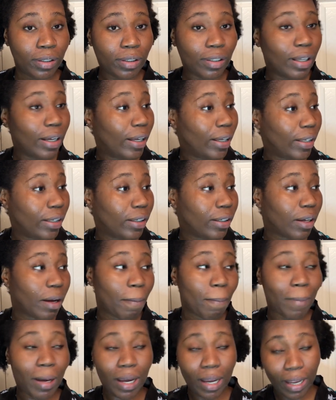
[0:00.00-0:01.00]
Like,
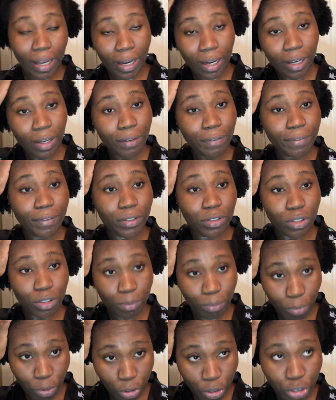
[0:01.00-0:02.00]
my hair feels
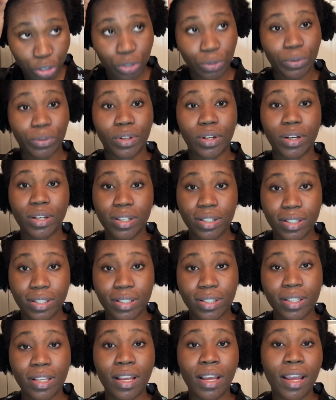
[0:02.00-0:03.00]

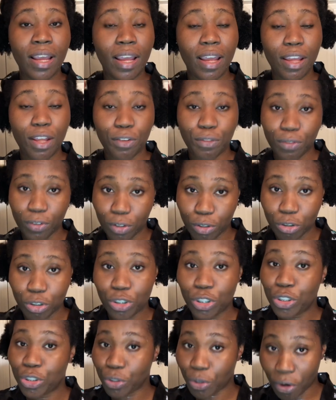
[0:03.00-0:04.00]
moisturized. It feels
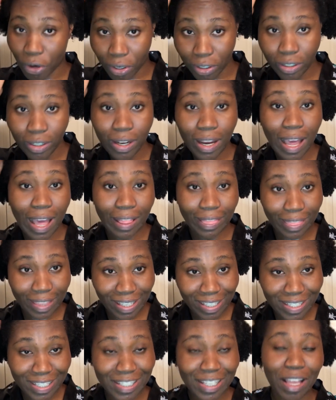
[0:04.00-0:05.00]
strong at
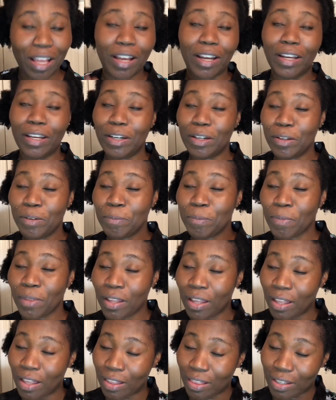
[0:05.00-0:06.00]
this side.
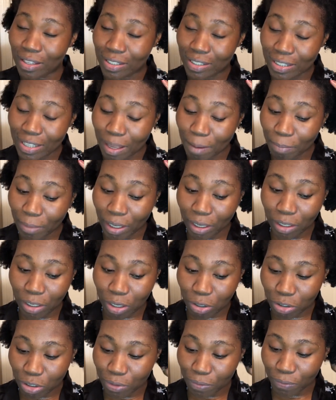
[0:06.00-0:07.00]
The same thing
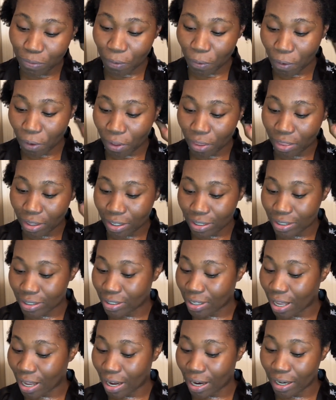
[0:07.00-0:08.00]
goes for this
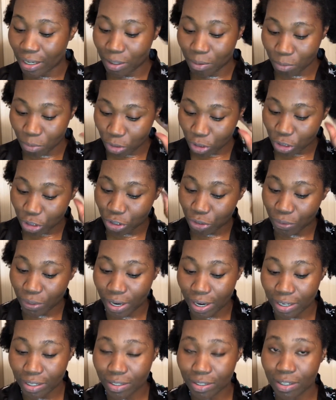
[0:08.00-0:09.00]
side,
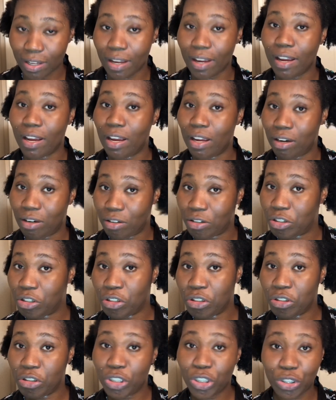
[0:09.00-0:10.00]
moisturized and
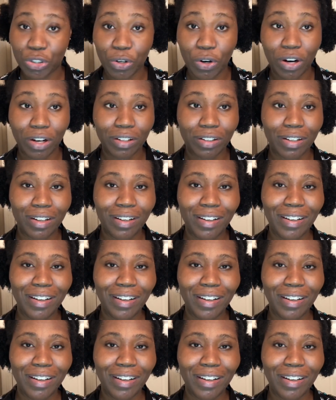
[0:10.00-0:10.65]
strong.